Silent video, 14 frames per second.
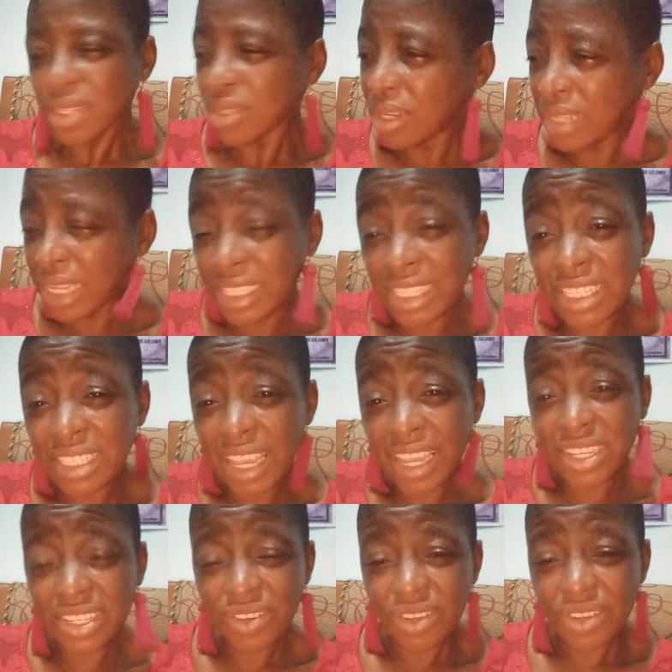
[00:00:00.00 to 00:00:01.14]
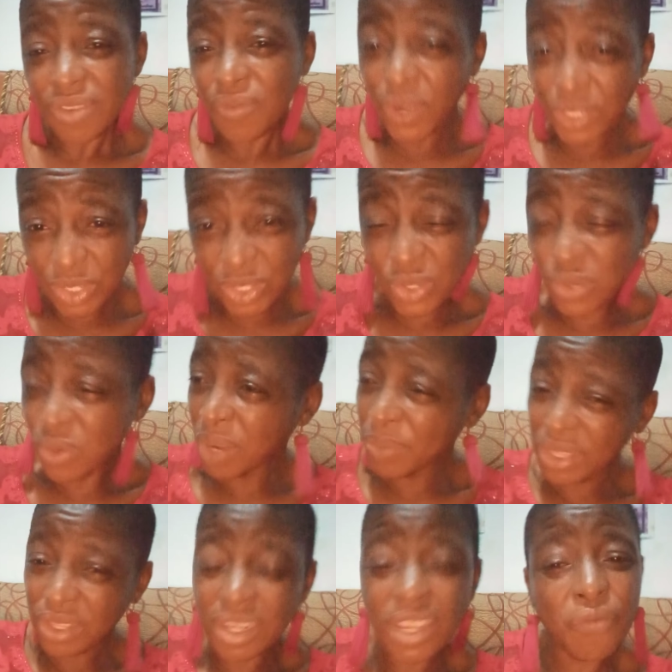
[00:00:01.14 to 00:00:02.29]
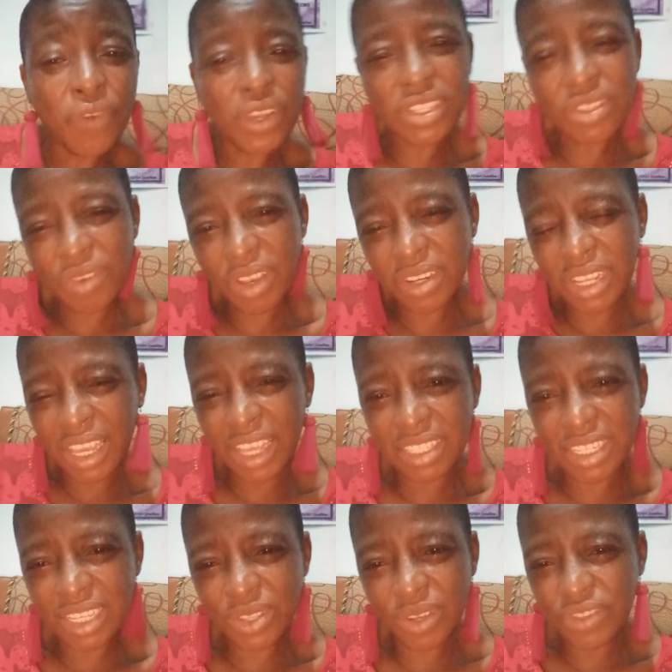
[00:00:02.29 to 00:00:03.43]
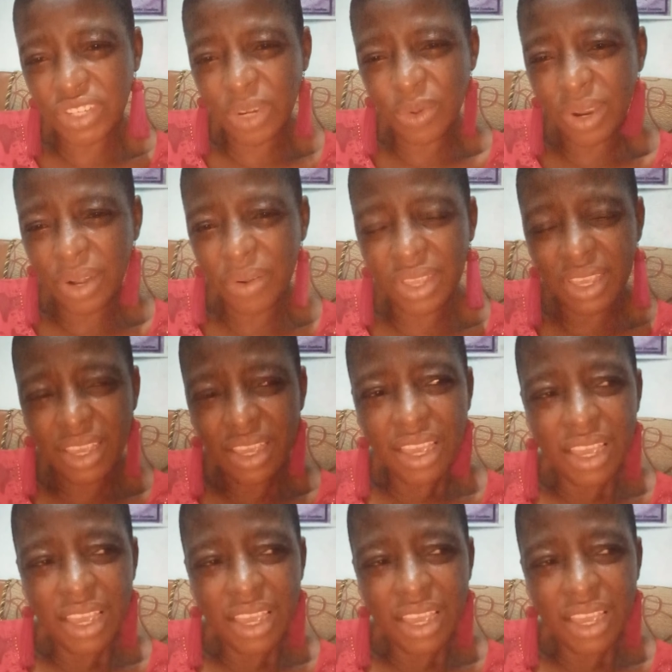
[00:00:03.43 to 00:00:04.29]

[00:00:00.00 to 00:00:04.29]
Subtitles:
Not at this age, 42. I'll be turning 43 on the 18th of January.